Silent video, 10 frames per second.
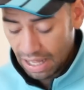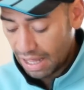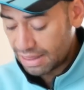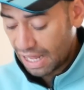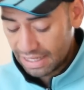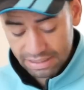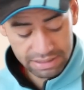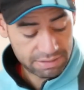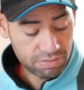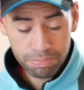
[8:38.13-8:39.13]
that
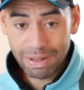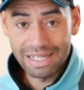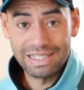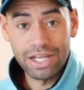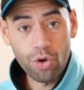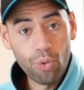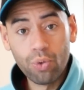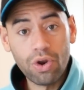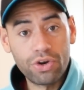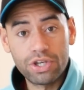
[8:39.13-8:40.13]
is basically
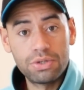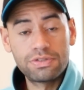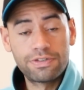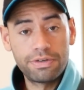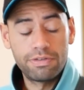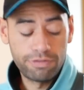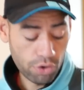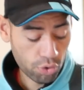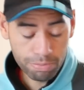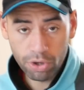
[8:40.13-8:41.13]
all I use for
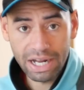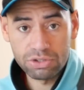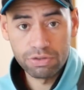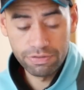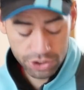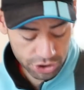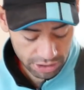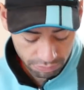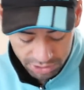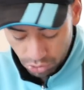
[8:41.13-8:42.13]
all my natural fishing.
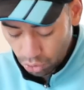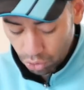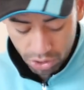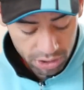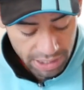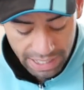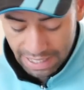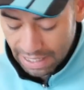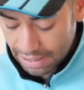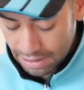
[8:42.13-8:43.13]
There is a hook
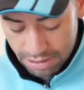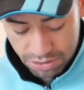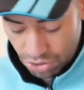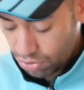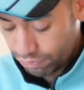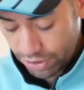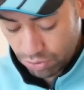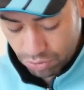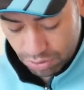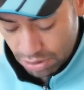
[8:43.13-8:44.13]
here to cover it
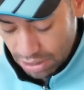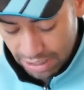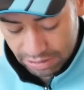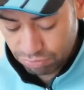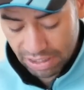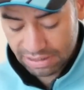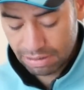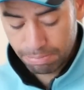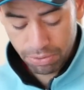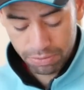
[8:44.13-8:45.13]
all, and it's really
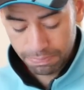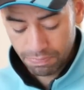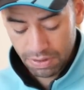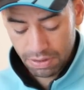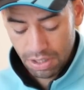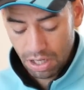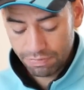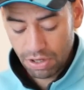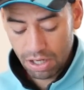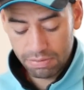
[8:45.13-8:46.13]
simple. I've
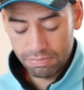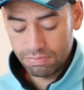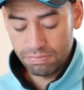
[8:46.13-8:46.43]
got